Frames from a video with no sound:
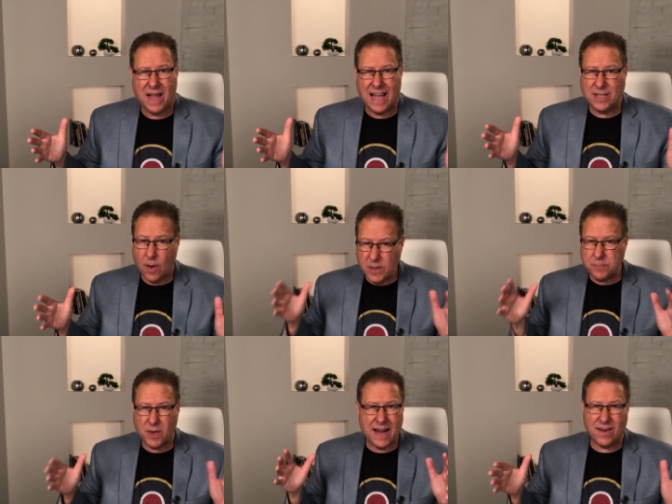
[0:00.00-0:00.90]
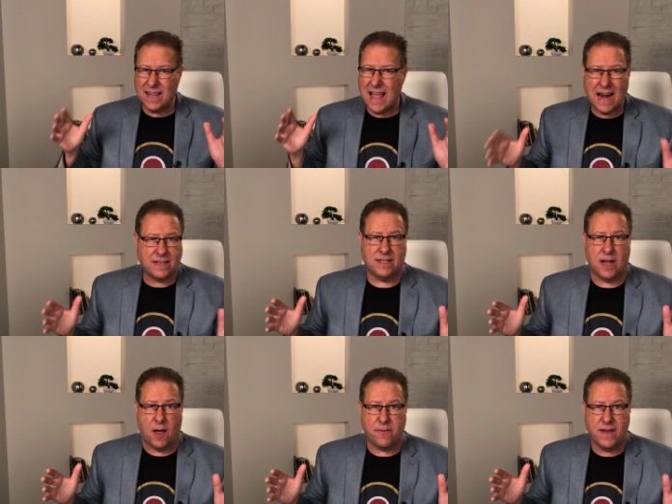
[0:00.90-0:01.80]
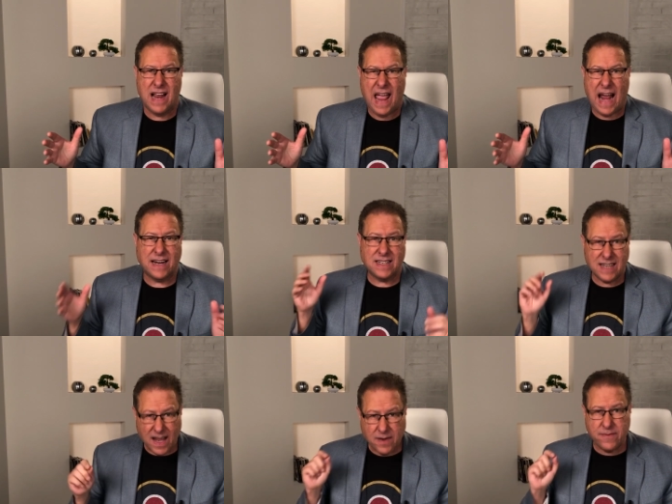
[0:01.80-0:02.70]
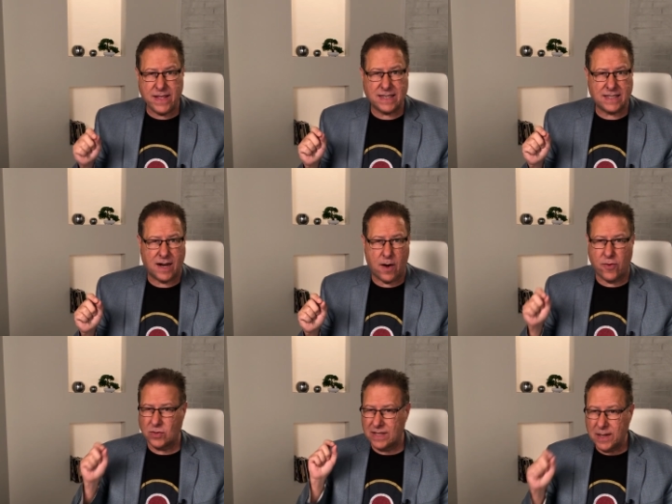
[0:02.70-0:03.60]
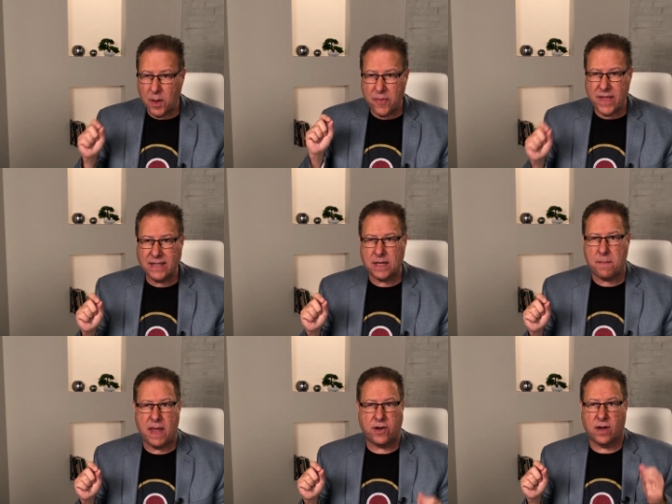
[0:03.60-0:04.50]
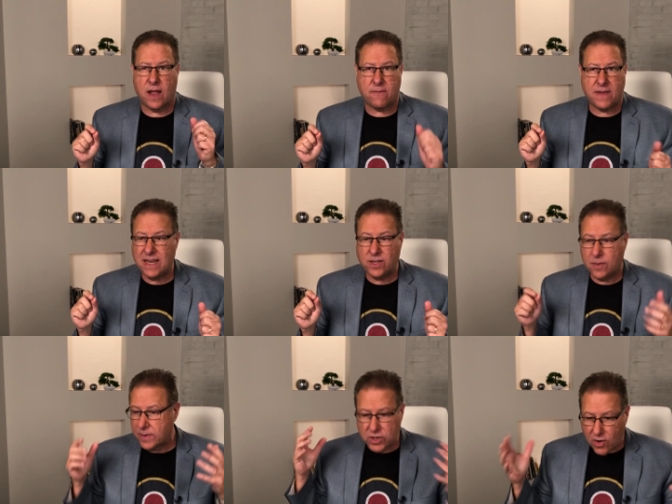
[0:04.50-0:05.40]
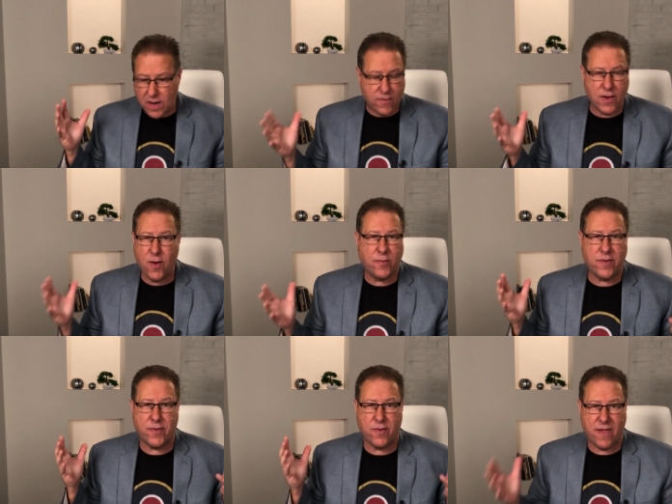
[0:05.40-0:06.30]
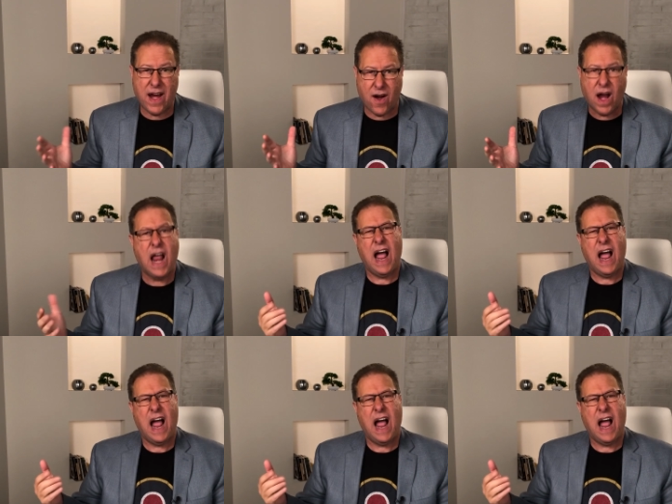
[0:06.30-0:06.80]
Adobe's put out a lot of stuff. And a ton of this are those little things that make your life easier, but you don't even know that they're there.